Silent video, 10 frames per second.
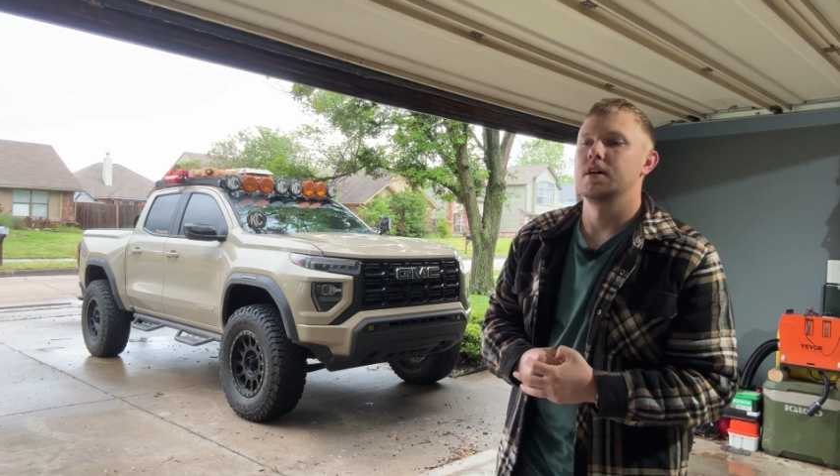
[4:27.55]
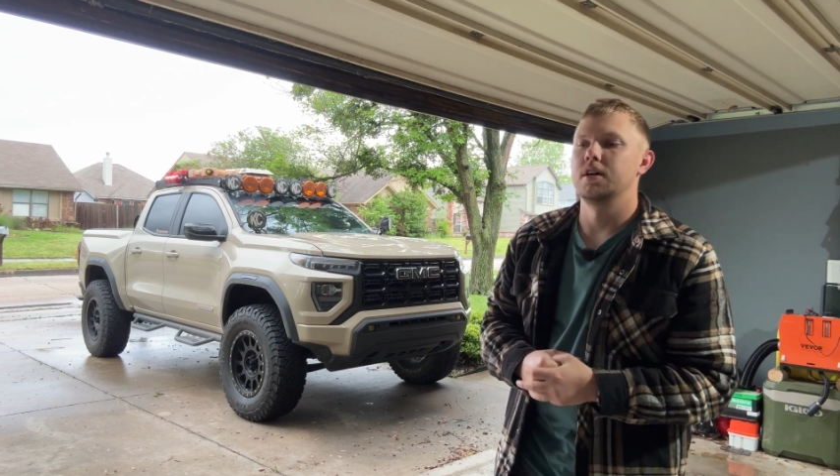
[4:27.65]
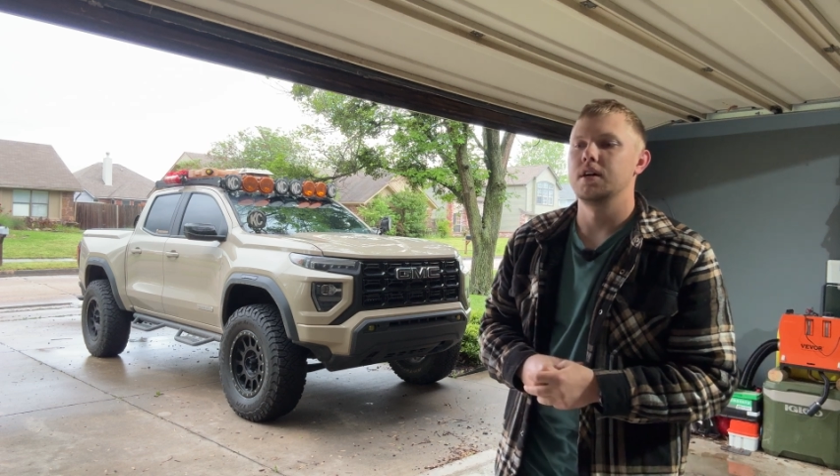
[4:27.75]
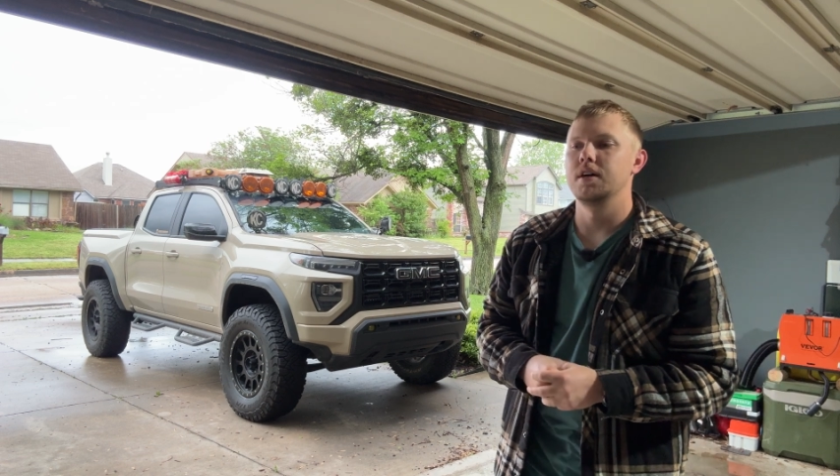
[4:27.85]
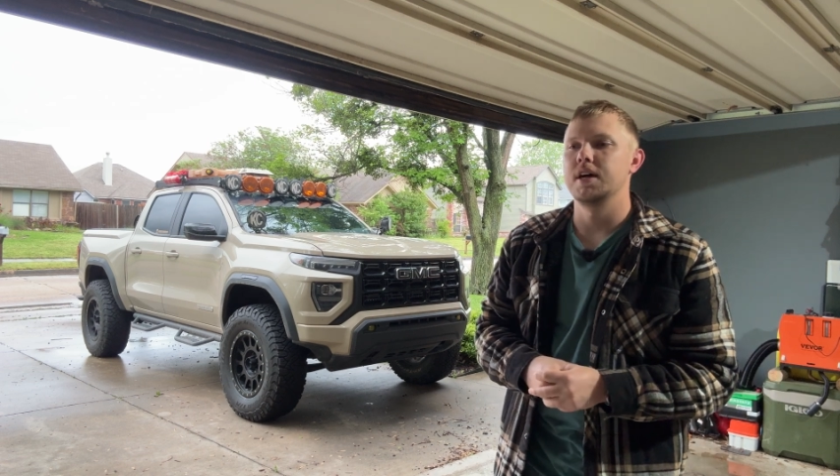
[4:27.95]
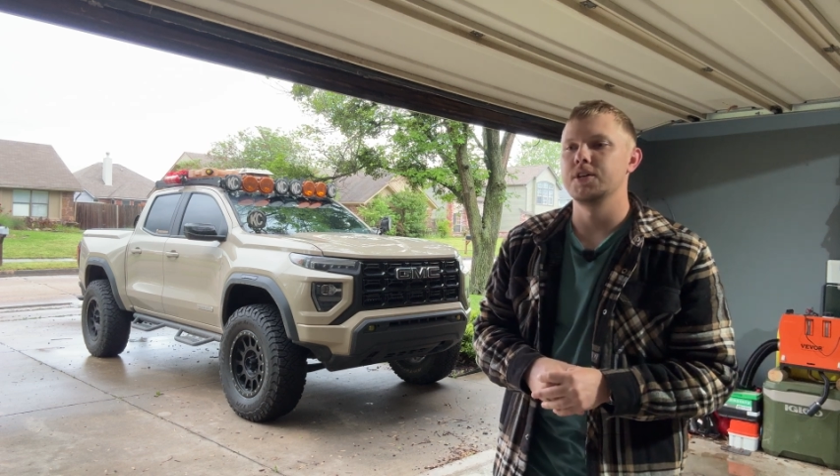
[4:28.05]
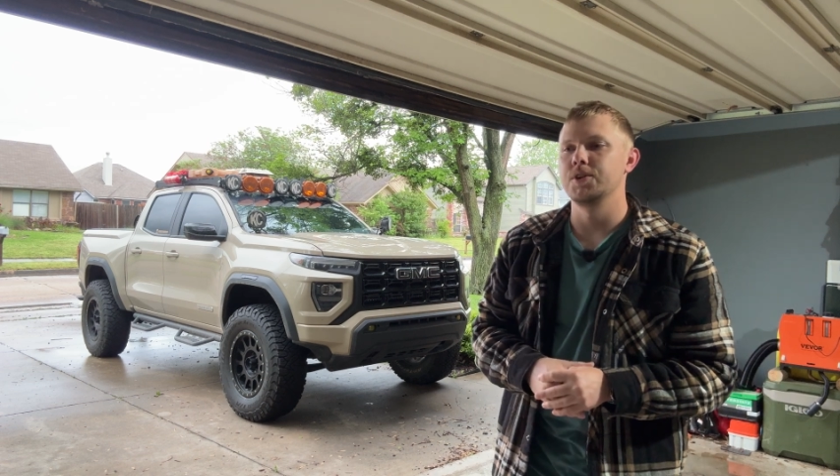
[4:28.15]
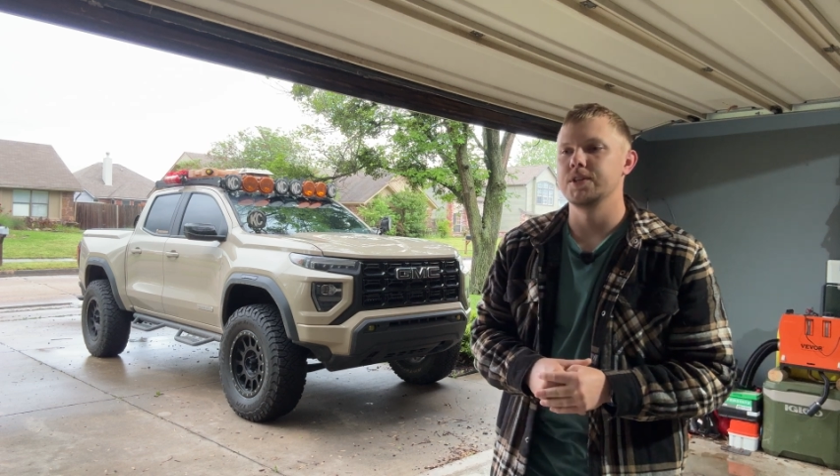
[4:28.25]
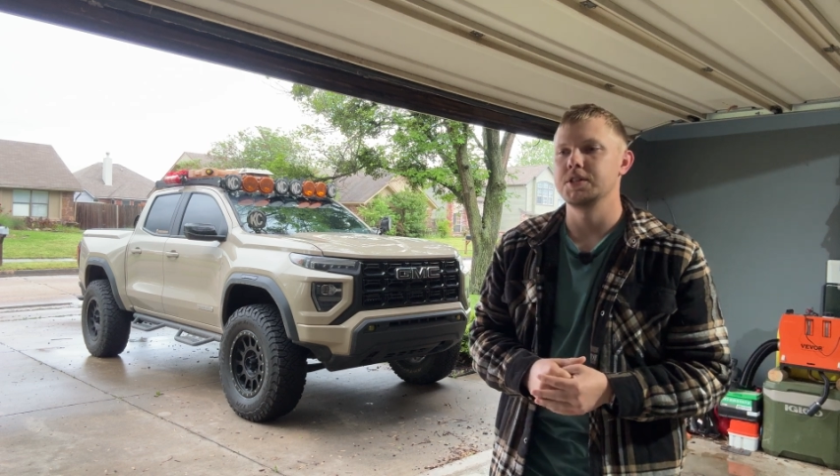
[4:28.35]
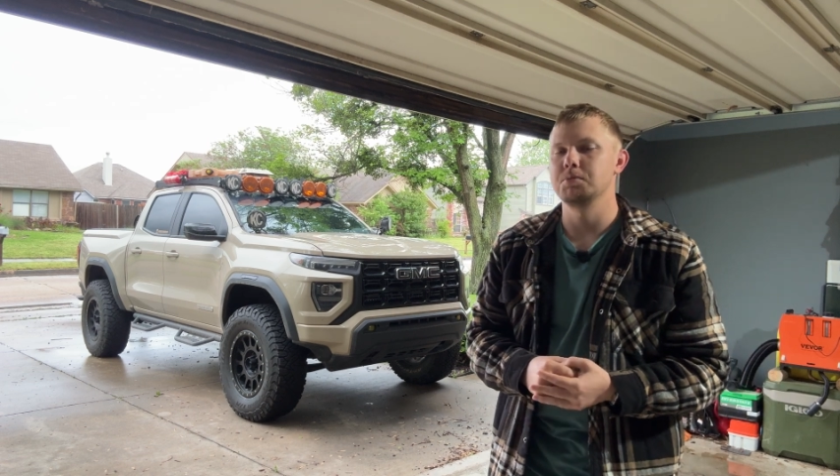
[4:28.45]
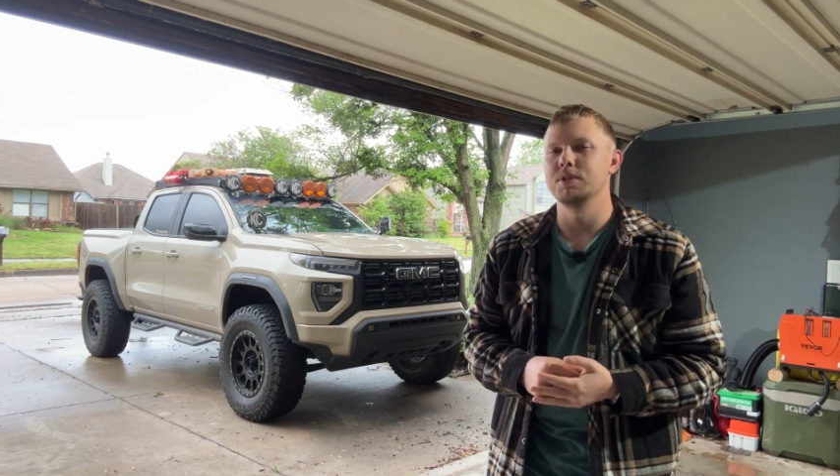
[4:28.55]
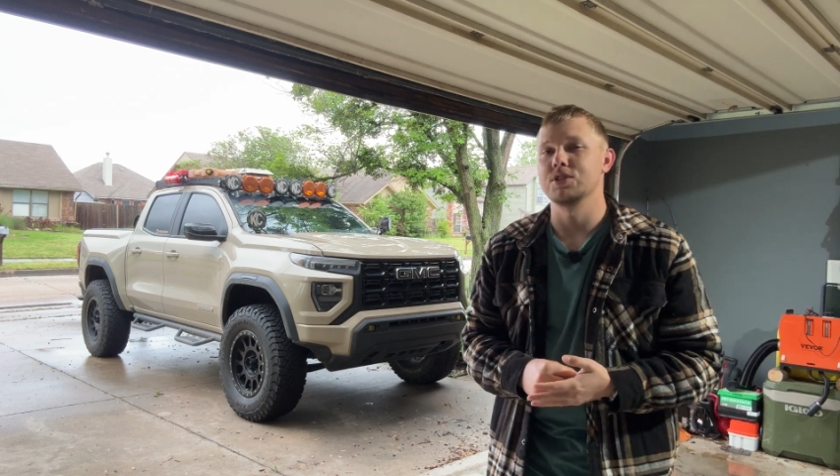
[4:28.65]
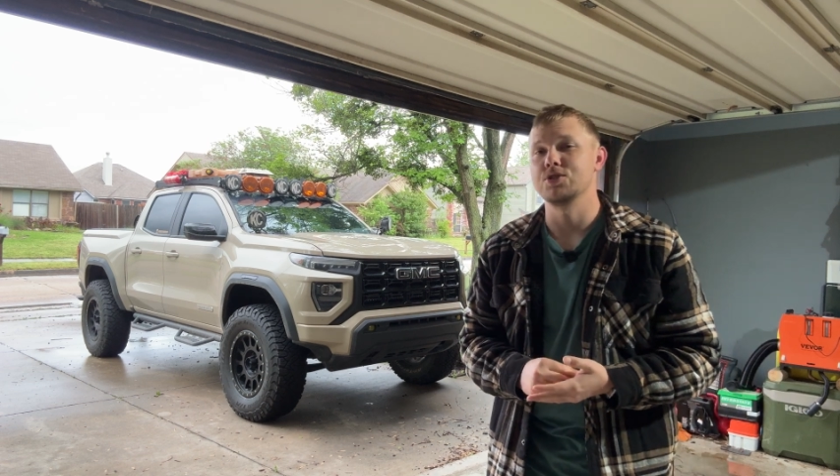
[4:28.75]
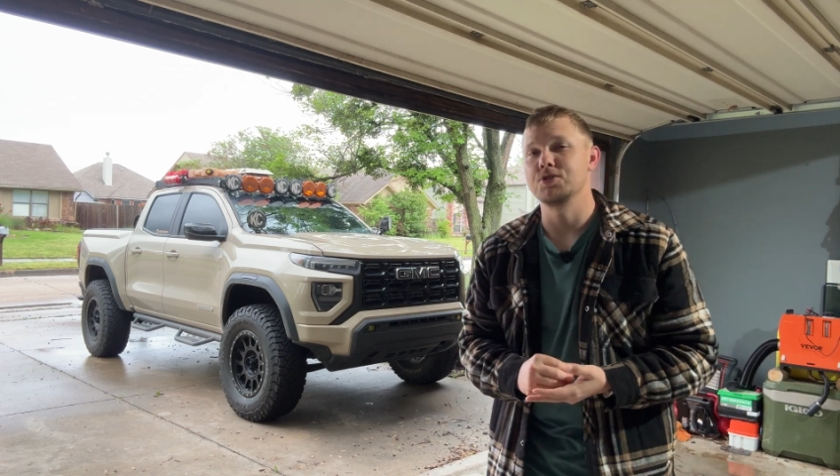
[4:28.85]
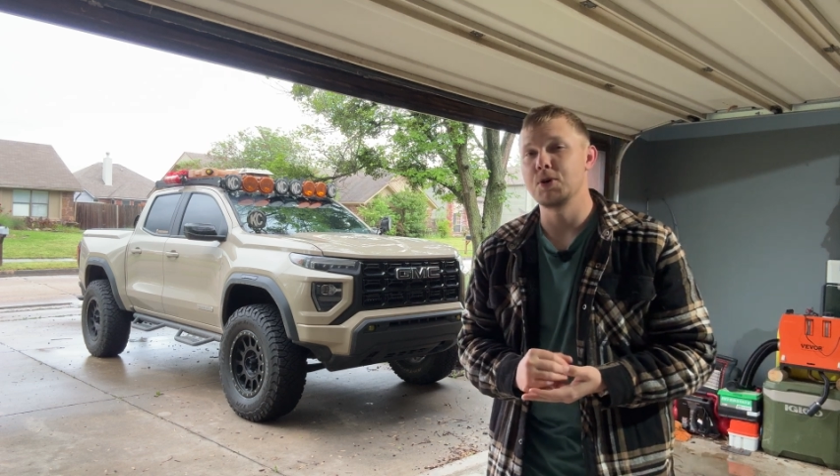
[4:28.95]
I know this has been a
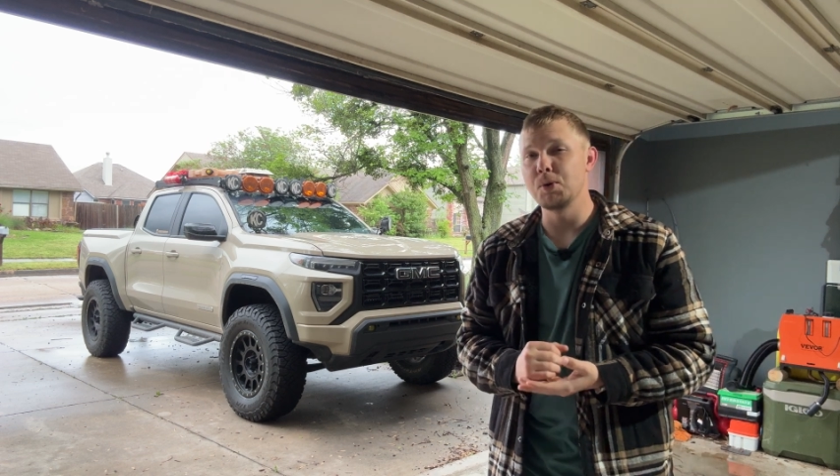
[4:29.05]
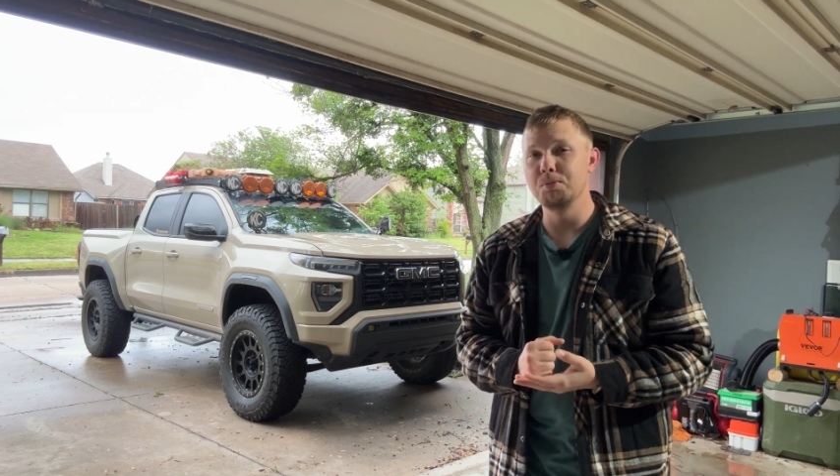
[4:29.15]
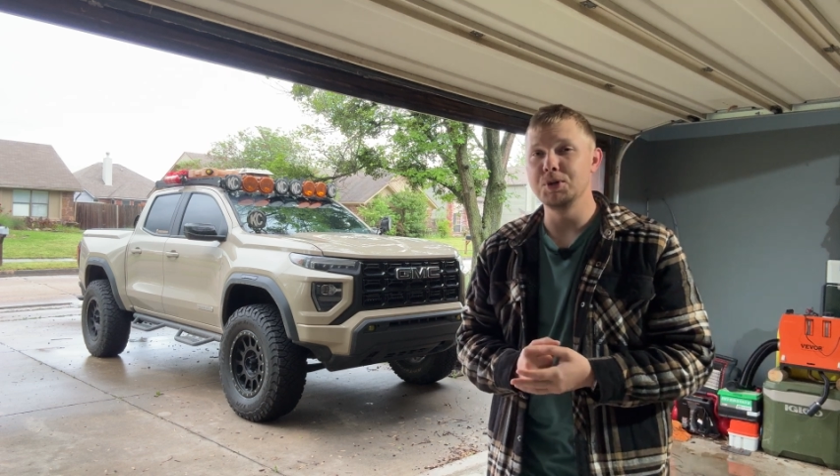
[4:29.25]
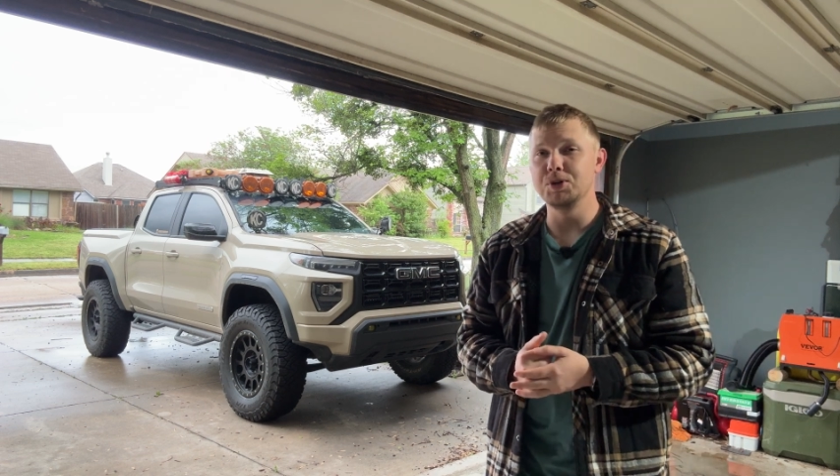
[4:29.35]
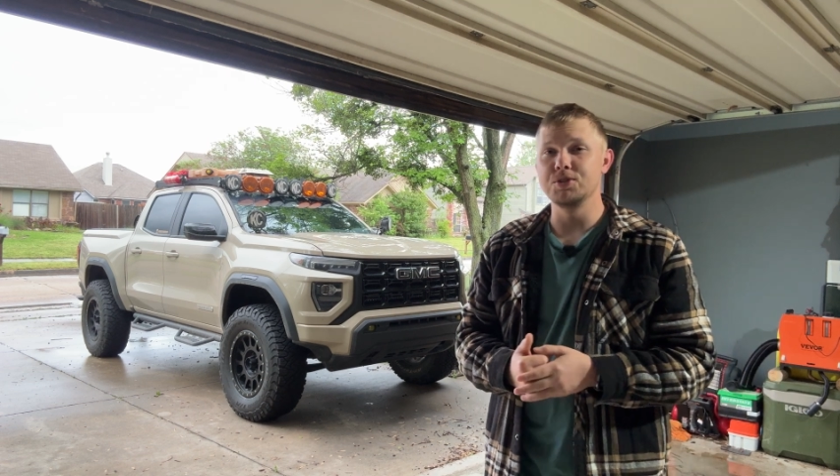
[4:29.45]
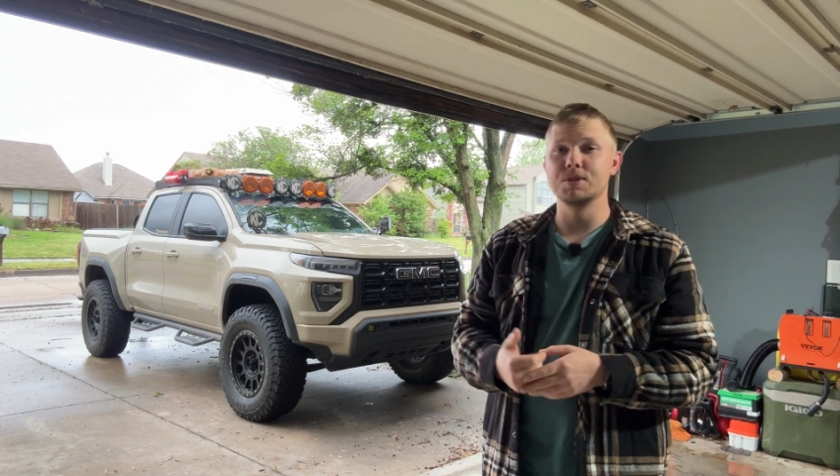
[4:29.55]
slow build.